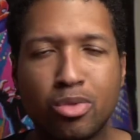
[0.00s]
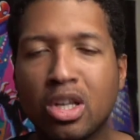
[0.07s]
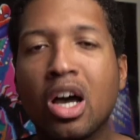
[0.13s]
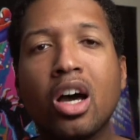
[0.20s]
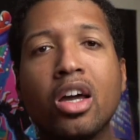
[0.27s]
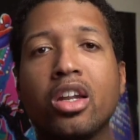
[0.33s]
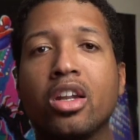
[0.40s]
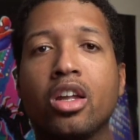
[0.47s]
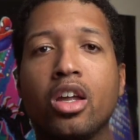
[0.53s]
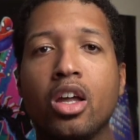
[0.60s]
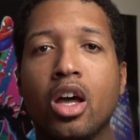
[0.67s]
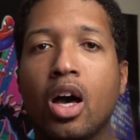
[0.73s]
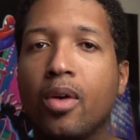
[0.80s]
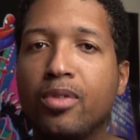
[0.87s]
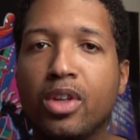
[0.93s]
ton
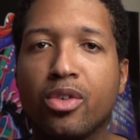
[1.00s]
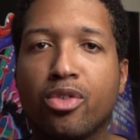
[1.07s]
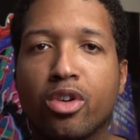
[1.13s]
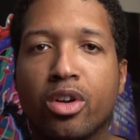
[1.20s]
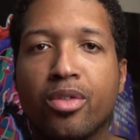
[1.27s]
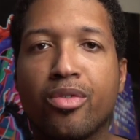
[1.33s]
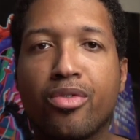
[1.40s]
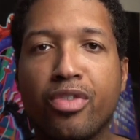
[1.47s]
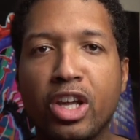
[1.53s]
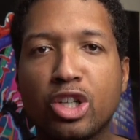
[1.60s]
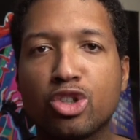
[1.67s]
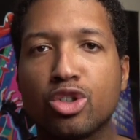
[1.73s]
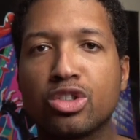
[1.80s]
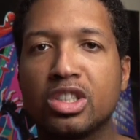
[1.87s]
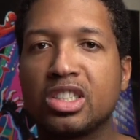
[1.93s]
of different
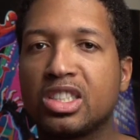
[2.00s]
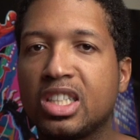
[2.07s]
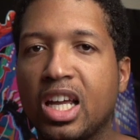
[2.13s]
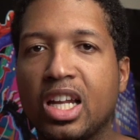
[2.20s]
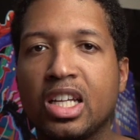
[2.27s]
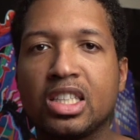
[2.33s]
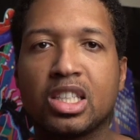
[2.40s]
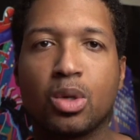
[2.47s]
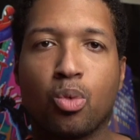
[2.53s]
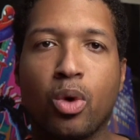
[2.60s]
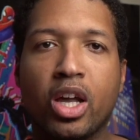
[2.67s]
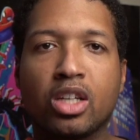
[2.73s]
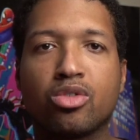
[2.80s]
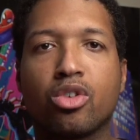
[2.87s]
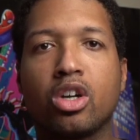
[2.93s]
features and settings and
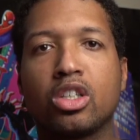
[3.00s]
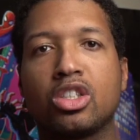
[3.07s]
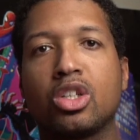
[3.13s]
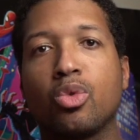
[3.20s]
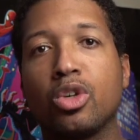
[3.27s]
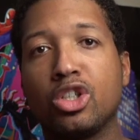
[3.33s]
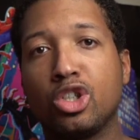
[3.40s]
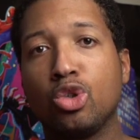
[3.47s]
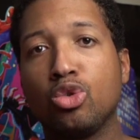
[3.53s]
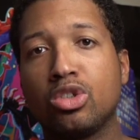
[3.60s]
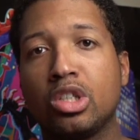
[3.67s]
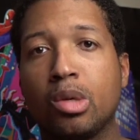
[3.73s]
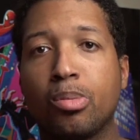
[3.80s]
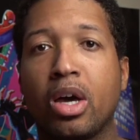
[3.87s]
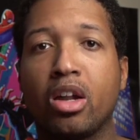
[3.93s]
ways for us to reduce
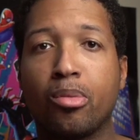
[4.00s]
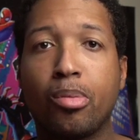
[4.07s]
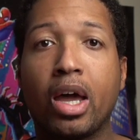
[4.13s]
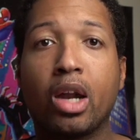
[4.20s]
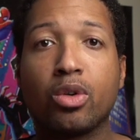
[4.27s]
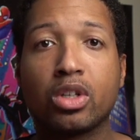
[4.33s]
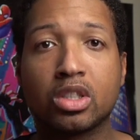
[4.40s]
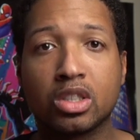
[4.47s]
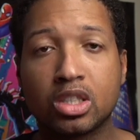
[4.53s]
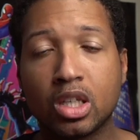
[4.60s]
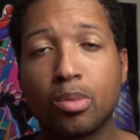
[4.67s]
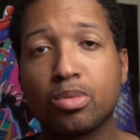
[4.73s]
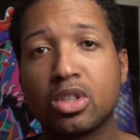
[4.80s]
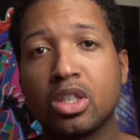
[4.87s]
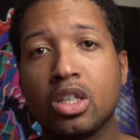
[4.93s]
the amount of battery
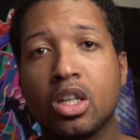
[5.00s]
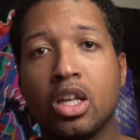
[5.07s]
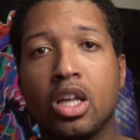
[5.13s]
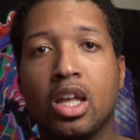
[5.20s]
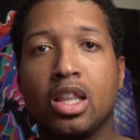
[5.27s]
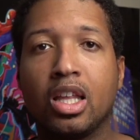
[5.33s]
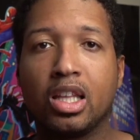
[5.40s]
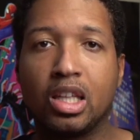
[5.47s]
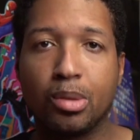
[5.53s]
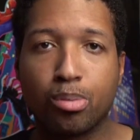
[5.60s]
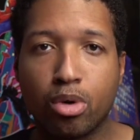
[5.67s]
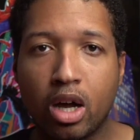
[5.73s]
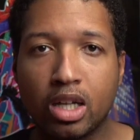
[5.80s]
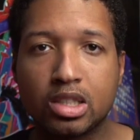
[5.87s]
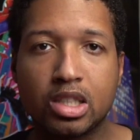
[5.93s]
consumption that the
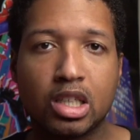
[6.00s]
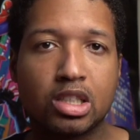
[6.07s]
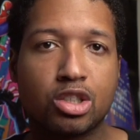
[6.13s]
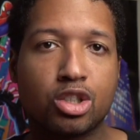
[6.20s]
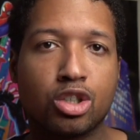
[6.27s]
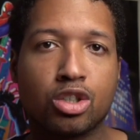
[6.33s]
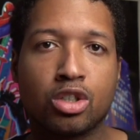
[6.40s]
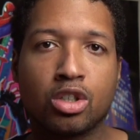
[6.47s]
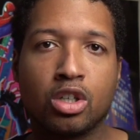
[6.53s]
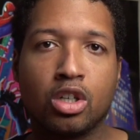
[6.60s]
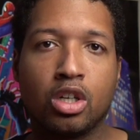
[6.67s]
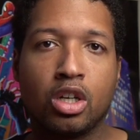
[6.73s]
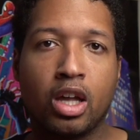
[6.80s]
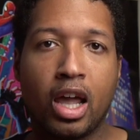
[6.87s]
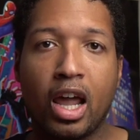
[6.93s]
processor
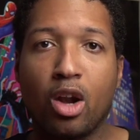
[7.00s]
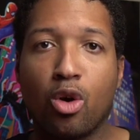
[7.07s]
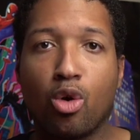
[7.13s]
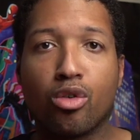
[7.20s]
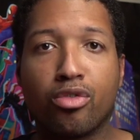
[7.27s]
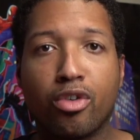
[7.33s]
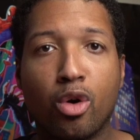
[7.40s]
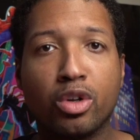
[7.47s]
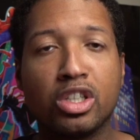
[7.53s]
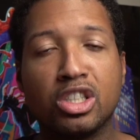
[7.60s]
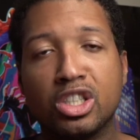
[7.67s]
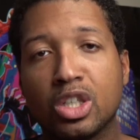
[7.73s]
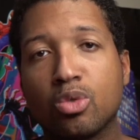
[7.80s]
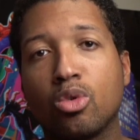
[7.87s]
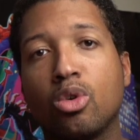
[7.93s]
and or phone in
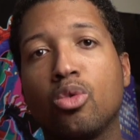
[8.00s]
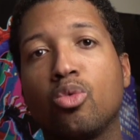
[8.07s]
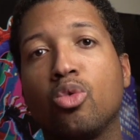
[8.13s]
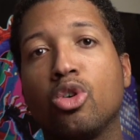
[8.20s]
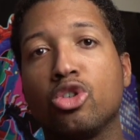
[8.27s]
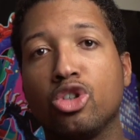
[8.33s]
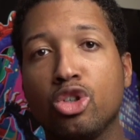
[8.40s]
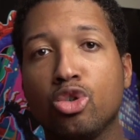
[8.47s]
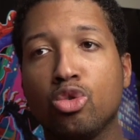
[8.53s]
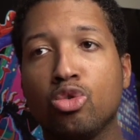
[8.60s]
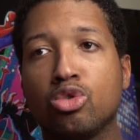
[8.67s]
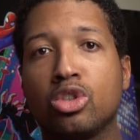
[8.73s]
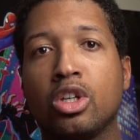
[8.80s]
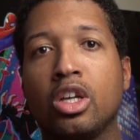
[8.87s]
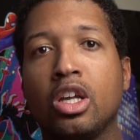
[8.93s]
general will
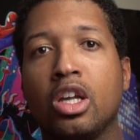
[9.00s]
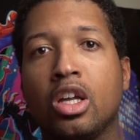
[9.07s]
use,